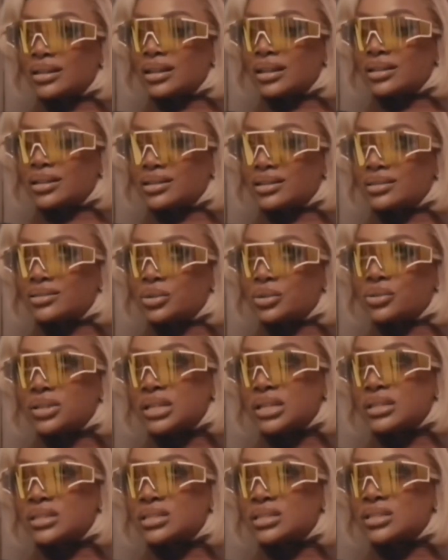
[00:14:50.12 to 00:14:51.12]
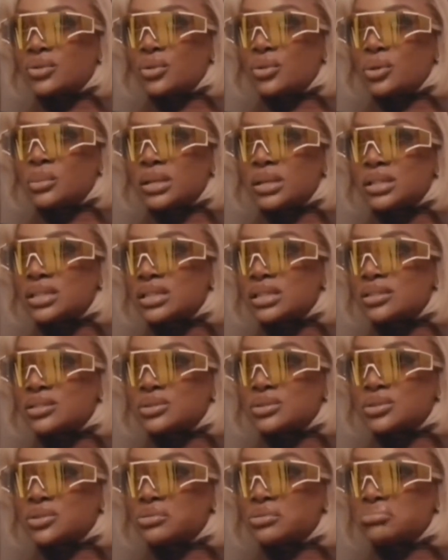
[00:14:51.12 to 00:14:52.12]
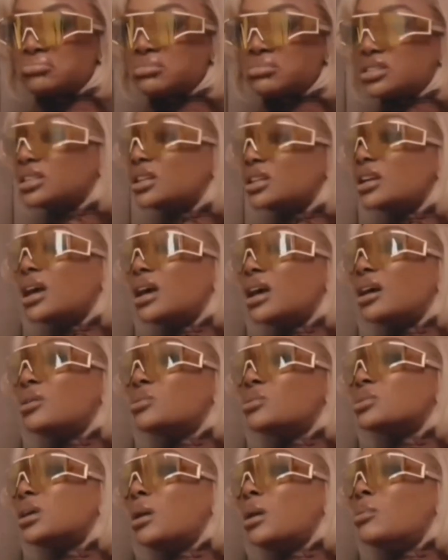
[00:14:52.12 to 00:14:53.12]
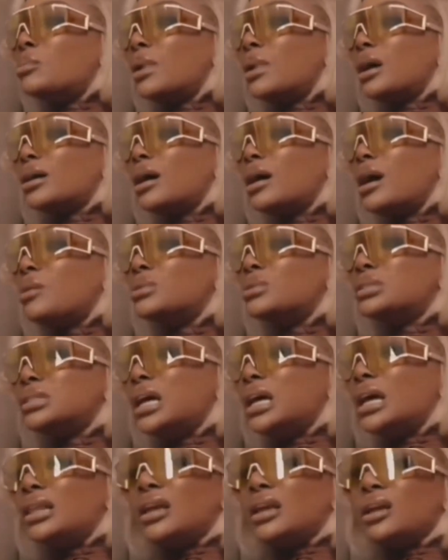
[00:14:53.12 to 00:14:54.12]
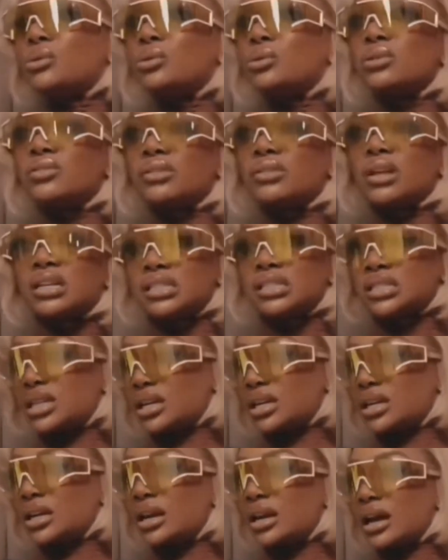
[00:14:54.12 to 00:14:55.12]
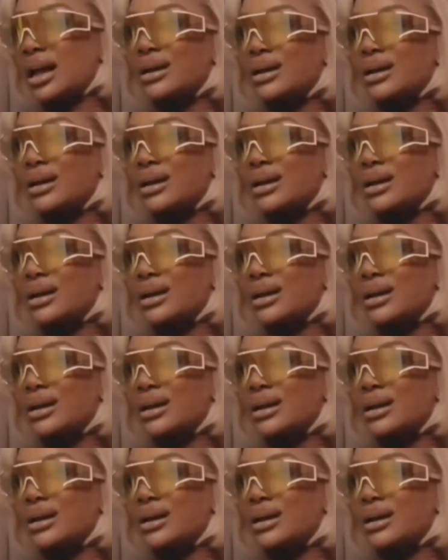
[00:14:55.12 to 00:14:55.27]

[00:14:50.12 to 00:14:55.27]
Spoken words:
I think they already started filming season 2. Didn't care, wasn't coming back. I was in LA all of last year.